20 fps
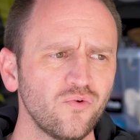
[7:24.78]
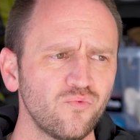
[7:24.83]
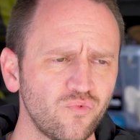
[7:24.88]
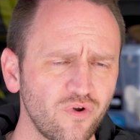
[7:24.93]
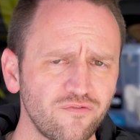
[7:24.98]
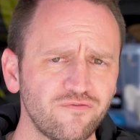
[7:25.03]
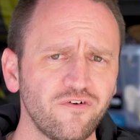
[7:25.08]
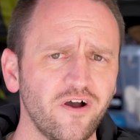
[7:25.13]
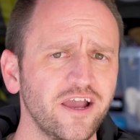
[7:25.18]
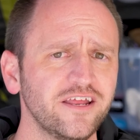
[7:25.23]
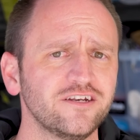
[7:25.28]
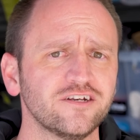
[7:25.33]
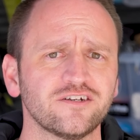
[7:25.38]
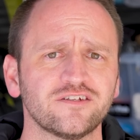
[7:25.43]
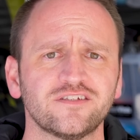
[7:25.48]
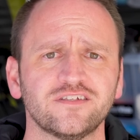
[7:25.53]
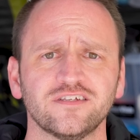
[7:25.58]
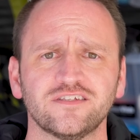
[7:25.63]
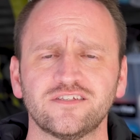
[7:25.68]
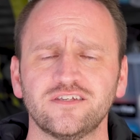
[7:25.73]
refine your
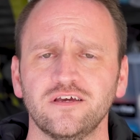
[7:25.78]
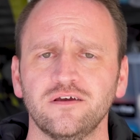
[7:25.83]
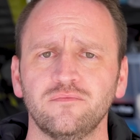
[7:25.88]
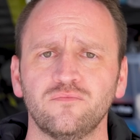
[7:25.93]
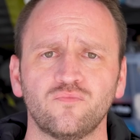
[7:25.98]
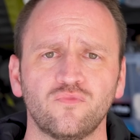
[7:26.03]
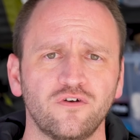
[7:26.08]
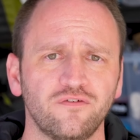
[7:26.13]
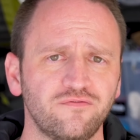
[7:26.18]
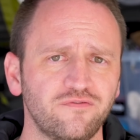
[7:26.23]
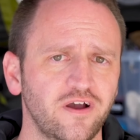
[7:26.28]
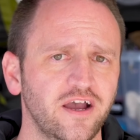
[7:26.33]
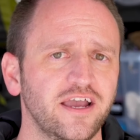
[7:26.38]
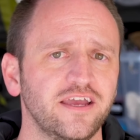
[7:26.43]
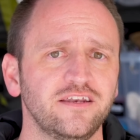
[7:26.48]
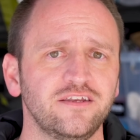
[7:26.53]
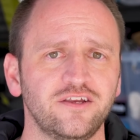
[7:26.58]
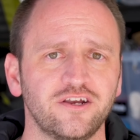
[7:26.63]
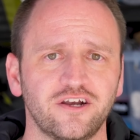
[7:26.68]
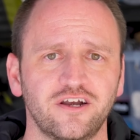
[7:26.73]
system,
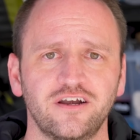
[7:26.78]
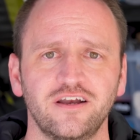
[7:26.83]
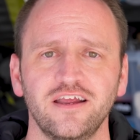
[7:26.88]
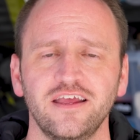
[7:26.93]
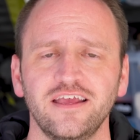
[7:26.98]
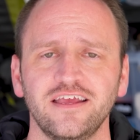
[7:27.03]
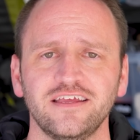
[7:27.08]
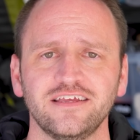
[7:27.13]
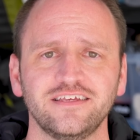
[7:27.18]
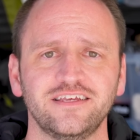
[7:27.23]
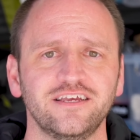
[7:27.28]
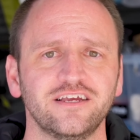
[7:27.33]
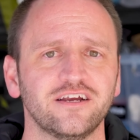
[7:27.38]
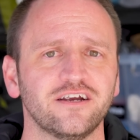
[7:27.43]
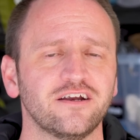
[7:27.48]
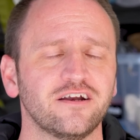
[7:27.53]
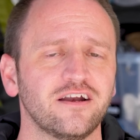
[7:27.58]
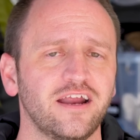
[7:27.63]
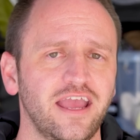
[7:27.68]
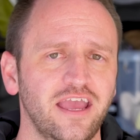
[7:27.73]
refine your
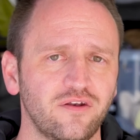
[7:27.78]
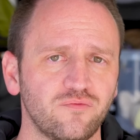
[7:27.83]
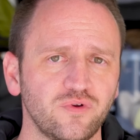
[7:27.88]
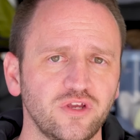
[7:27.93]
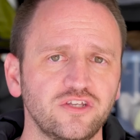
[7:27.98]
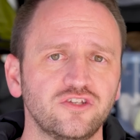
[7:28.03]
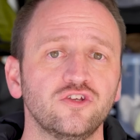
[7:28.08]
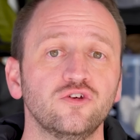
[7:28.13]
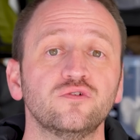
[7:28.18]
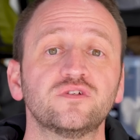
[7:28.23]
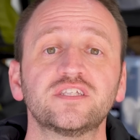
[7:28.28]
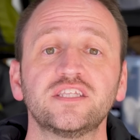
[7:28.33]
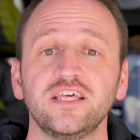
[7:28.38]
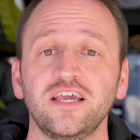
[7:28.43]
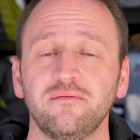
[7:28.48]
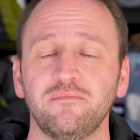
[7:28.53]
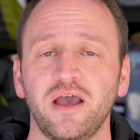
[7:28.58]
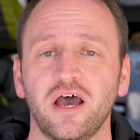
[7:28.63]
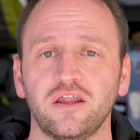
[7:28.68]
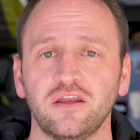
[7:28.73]
gear, and reduce
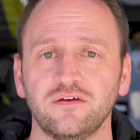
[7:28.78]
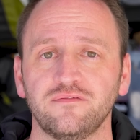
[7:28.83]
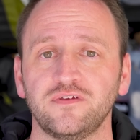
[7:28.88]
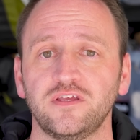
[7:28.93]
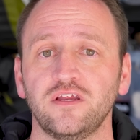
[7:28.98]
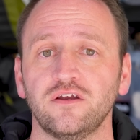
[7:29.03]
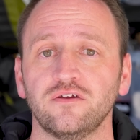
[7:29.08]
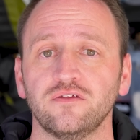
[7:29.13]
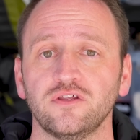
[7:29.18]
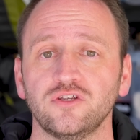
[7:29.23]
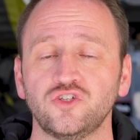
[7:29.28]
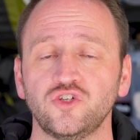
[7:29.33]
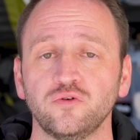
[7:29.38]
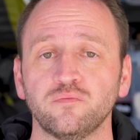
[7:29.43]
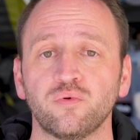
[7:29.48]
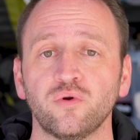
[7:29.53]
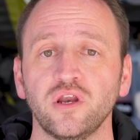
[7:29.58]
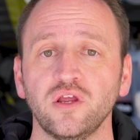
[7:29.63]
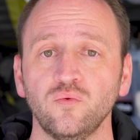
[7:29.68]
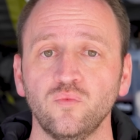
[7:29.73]
the amount of gear that you
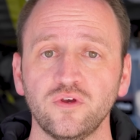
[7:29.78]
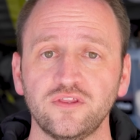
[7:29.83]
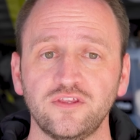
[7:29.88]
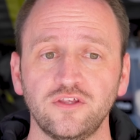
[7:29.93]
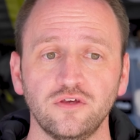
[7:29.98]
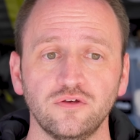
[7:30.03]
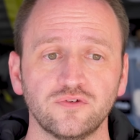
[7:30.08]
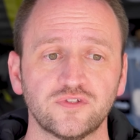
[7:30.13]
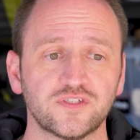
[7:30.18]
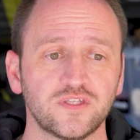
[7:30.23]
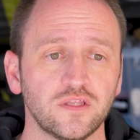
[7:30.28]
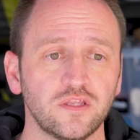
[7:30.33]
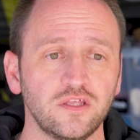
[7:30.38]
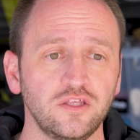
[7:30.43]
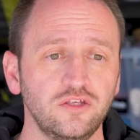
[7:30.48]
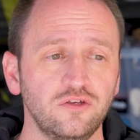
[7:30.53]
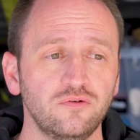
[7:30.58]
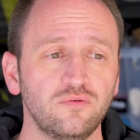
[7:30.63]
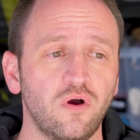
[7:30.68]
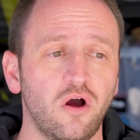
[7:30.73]
bring with you so that
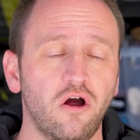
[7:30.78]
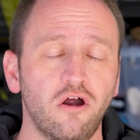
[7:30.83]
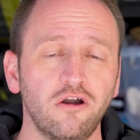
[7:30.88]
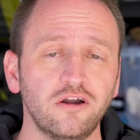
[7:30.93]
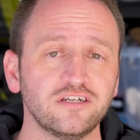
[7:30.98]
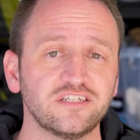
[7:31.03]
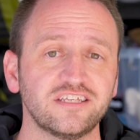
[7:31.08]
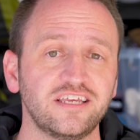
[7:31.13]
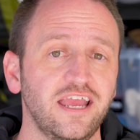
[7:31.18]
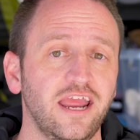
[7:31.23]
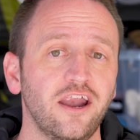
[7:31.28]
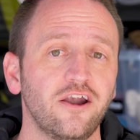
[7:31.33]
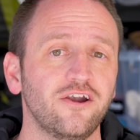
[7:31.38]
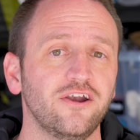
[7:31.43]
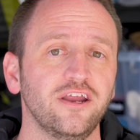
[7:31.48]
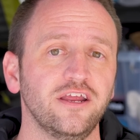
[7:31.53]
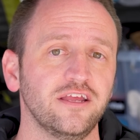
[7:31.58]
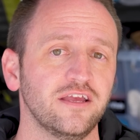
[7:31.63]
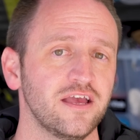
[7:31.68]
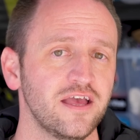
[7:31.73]
you aren't
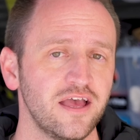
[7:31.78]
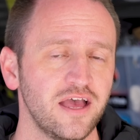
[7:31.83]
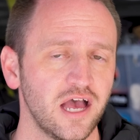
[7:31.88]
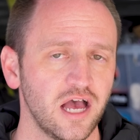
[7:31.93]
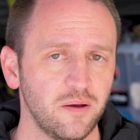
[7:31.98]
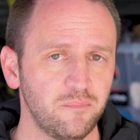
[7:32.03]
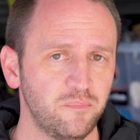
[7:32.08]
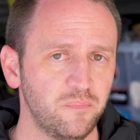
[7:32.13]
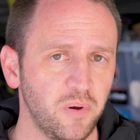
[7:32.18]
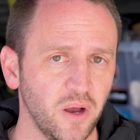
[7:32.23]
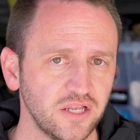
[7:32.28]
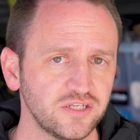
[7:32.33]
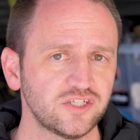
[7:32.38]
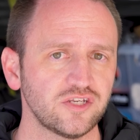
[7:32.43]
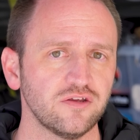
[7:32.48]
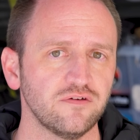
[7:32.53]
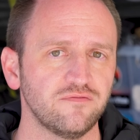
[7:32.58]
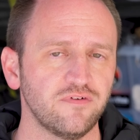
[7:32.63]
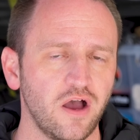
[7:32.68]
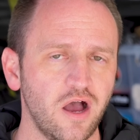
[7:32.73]
carrying a bunch
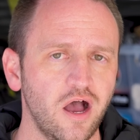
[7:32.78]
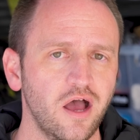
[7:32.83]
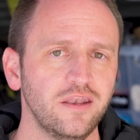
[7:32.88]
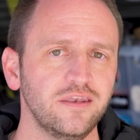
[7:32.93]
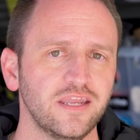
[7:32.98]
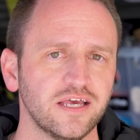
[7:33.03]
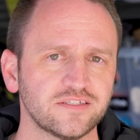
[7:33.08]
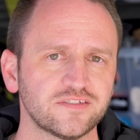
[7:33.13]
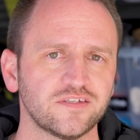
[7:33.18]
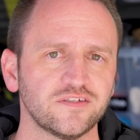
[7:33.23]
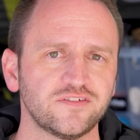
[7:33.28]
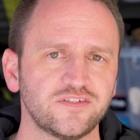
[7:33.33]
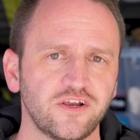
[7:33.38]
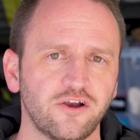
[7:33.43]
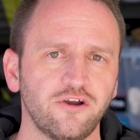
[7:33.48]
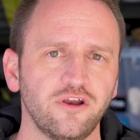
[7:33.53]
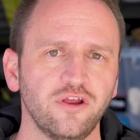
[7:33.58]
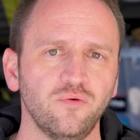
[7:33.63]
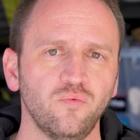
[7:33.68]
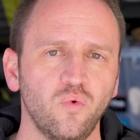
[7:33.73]
of
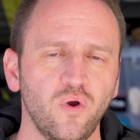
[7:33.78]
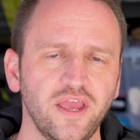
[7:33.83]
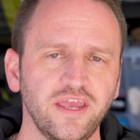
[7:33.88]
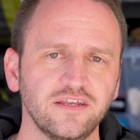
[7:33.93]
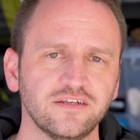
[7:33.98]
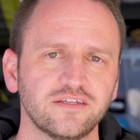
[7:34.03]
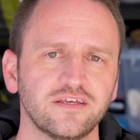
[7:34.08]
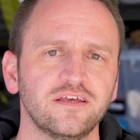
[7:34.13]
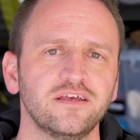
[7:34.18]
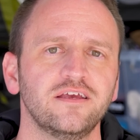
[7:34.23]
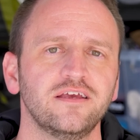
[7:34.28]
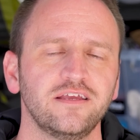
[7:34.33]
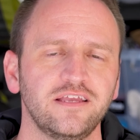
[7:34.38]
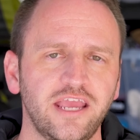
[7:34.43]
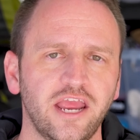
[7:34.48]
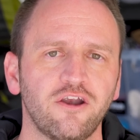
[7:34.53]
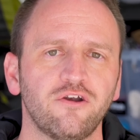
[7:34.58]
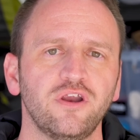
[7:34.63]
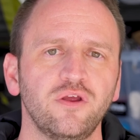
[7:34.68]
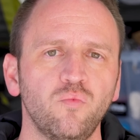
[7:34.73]
unnecessary weight.
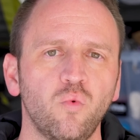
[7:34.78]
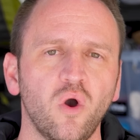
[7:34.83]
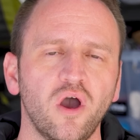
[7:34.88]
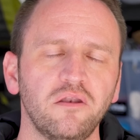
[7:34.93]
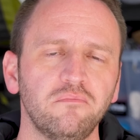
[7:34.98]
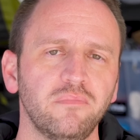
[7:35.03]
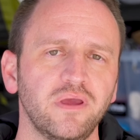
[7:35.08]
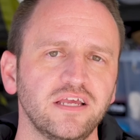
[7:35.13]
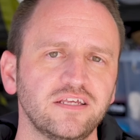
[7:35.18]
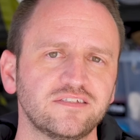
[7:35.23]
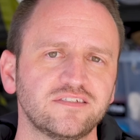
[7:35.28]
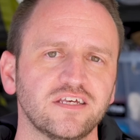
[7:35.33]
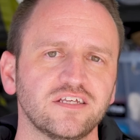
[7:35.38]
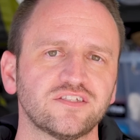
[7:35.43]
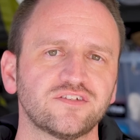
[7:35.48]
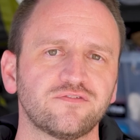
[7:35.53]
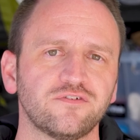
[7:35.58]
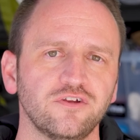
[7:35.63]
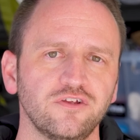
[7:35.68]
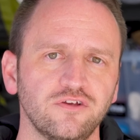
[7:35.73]
Carry what makes
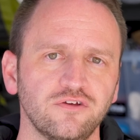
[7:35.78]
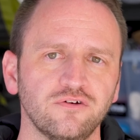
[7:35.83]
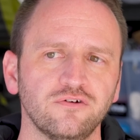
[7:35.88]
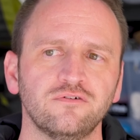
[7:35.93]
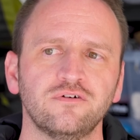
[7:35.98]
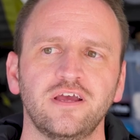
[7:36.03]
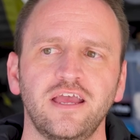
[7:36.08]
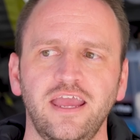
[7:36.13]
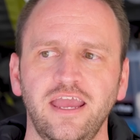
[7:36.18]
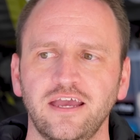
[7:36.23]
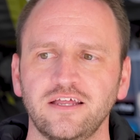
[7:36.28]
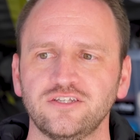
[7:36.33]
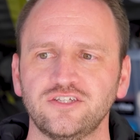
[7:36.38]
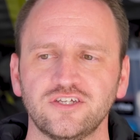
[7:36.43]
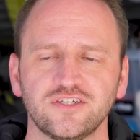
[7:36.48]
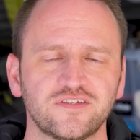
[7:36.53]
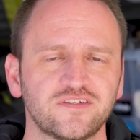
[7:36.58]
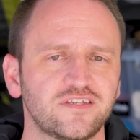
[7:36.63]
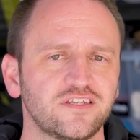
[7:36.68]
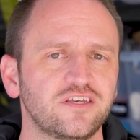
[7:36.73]
sense for you and
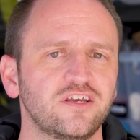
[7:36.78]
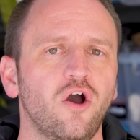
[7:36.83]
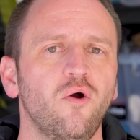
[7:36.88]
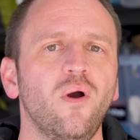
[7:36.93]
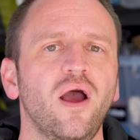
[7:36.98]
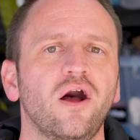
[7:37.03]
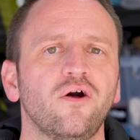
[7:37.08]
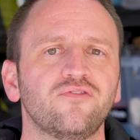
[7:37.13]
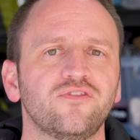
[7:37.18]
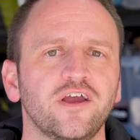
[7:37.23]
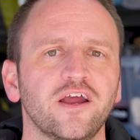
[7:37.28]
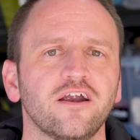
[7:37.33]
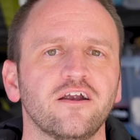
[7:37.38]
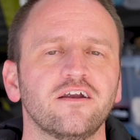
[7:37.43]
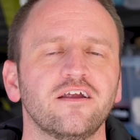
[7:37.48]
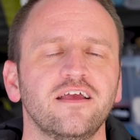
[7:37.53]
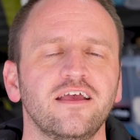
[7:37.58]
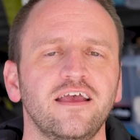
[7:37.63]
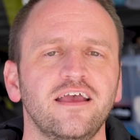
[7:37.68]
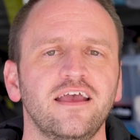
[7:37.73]
just go out
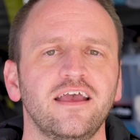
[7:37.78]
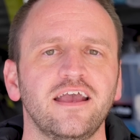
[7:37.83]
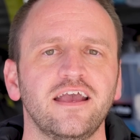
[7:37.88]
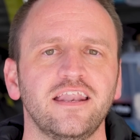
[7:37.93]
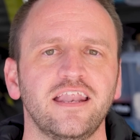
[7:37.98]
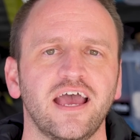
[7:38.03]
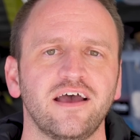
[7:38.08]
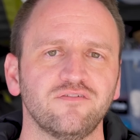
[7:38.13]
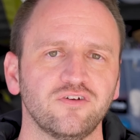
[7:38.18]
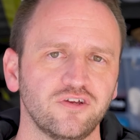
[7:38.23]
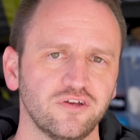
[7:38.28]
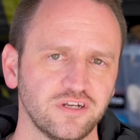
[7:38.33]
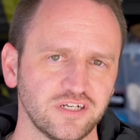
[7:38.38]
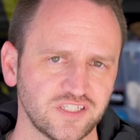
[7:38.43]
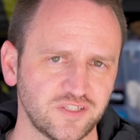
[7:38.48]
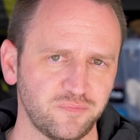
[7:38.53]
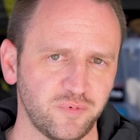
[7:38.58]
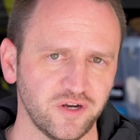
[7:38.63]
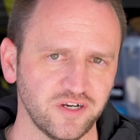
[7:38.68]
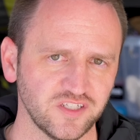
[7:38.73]
there and have a good
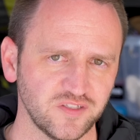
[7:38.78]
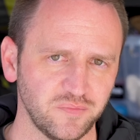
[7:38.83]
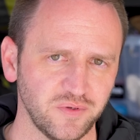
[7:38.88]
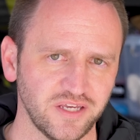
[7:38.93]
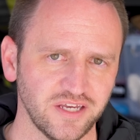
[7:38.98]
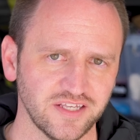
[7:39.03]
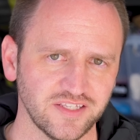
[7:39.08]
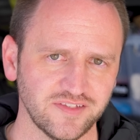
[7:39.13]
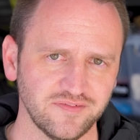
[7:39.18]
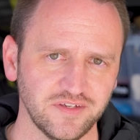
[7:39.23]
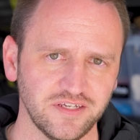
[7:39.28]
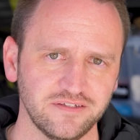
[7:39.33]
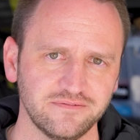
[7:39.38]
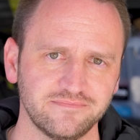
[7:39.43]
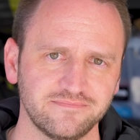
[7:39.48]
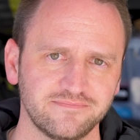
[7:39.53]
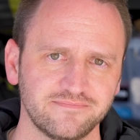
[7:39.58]
experience because of it.